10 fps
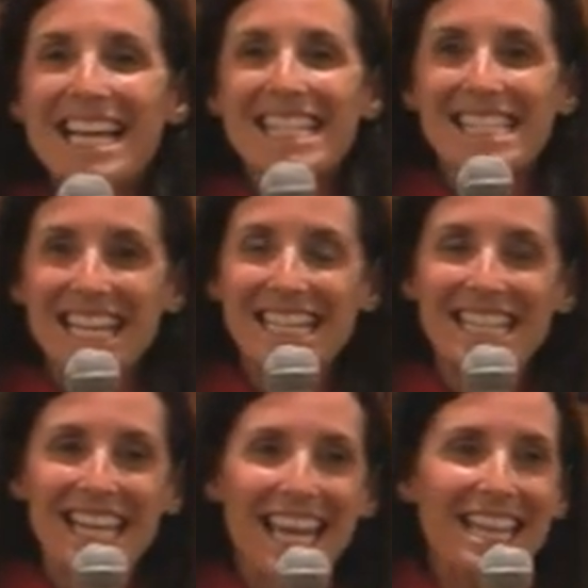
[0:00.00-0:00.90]

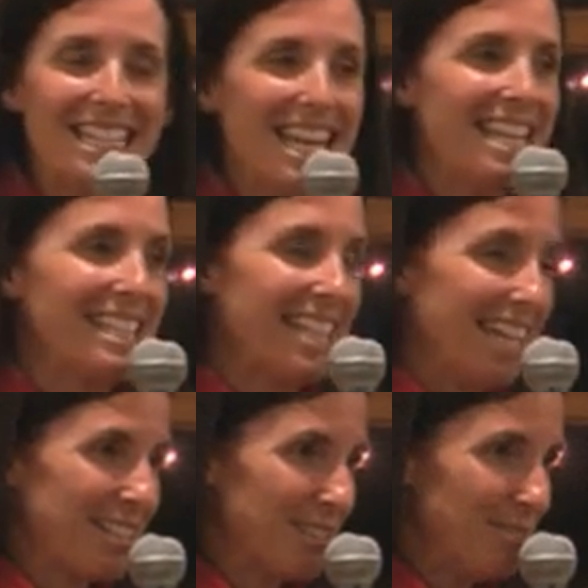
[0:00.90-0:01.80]
68 days
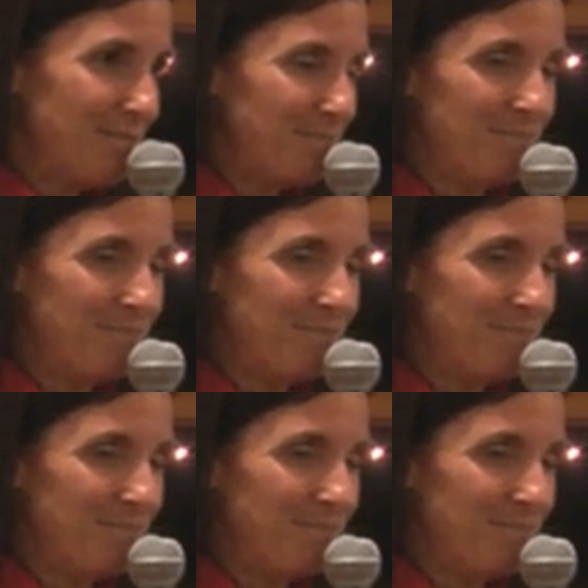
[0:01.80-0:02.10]
later,